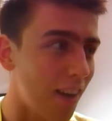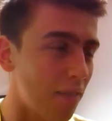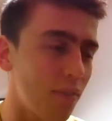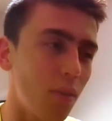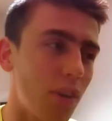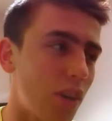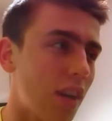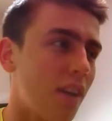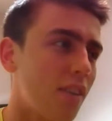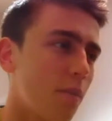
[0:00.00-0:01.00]
I
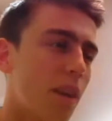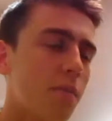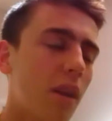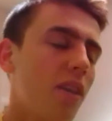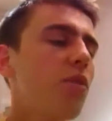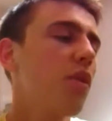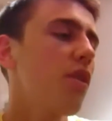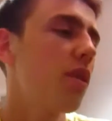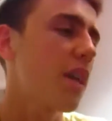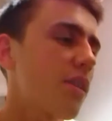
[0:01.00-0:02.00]
foolishly like someone asked me like, "Do you want
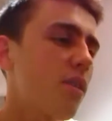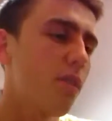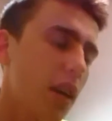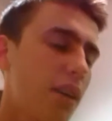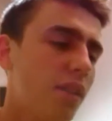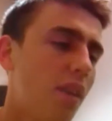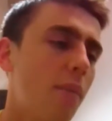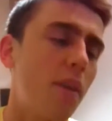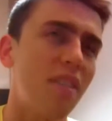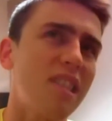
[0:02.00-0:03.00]
to do this or this?" And
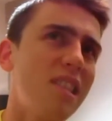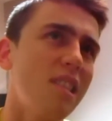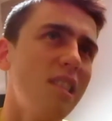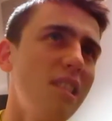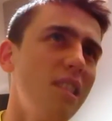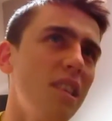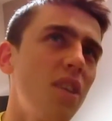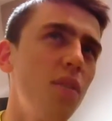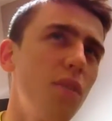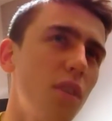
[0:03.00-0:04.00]
I'm like,
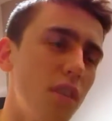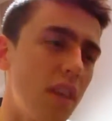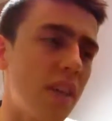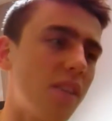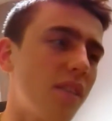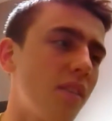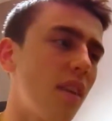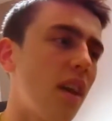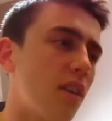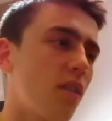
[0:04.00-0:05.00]
"You've done this
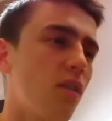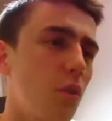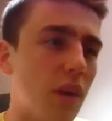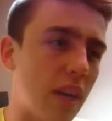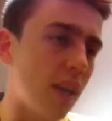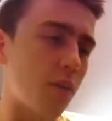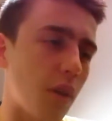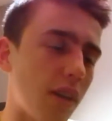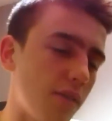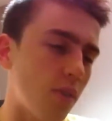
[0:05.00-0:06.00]
like all week last
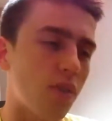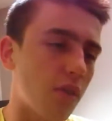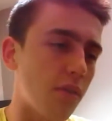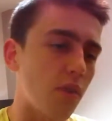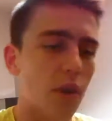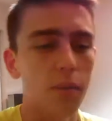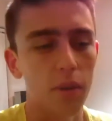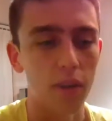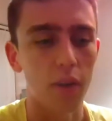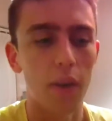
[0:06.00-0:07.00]
week. I feel sorry for you. I'm
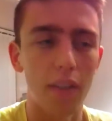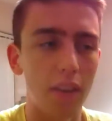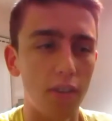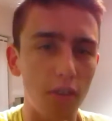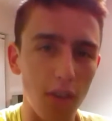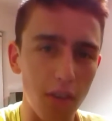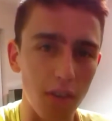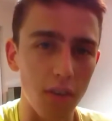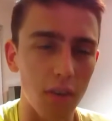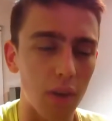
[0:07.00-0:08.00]
going to do it." And then as soon as I
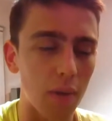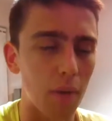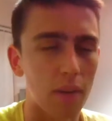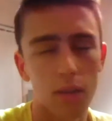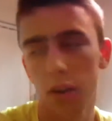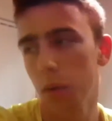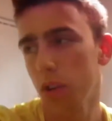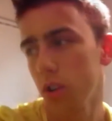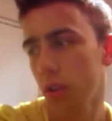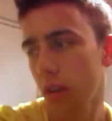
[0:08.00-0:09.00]
started doing it, I'm like, "Oh,
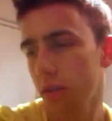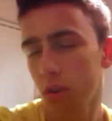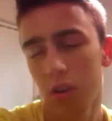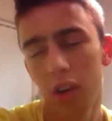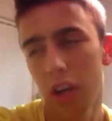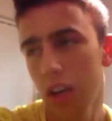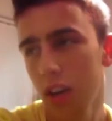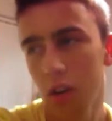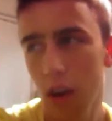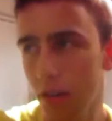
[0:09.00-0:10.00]
what did you do that for?"
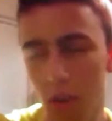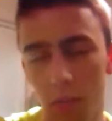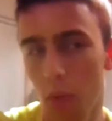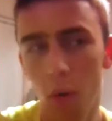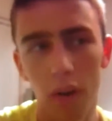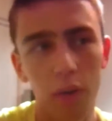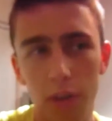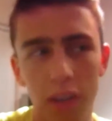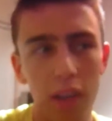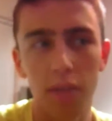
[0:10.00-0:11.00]
look after number one,
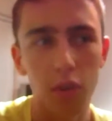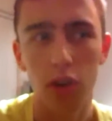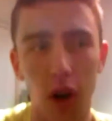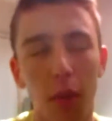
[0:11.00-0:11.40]
always take the fun job.